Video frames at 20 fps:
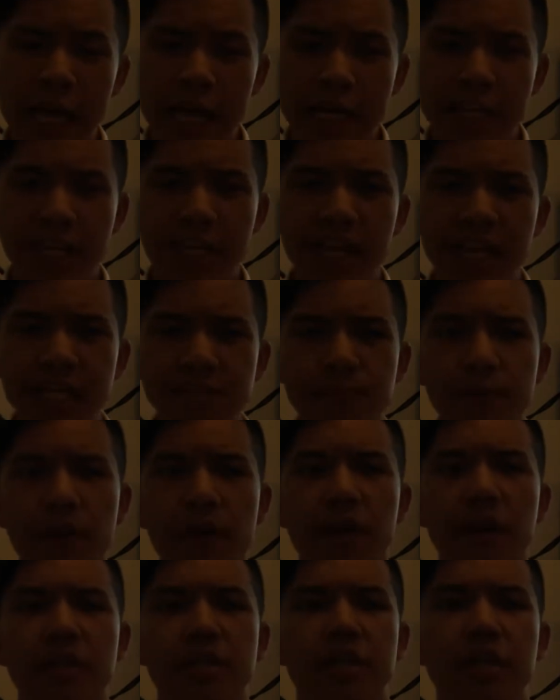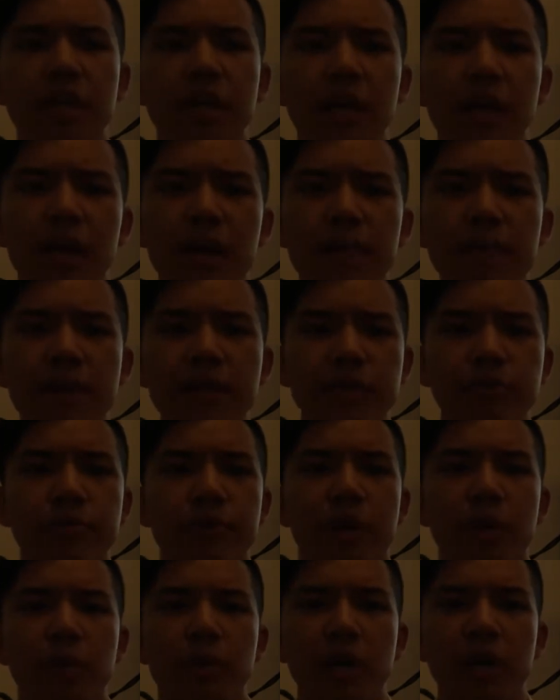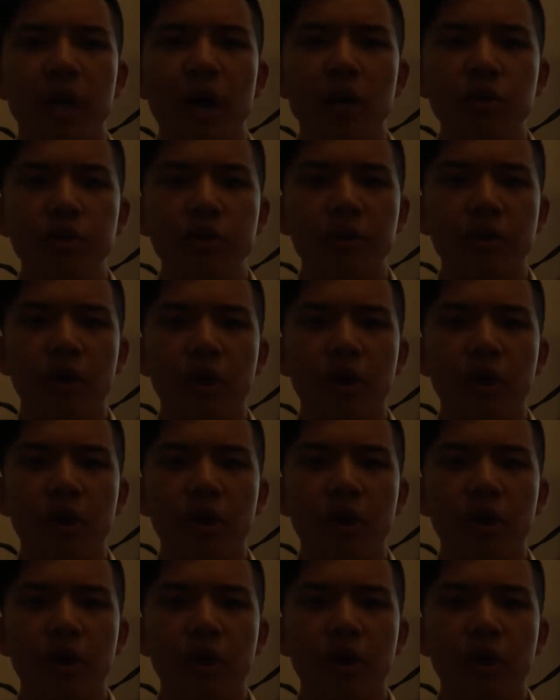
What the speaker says: The last part, bacteria were cultured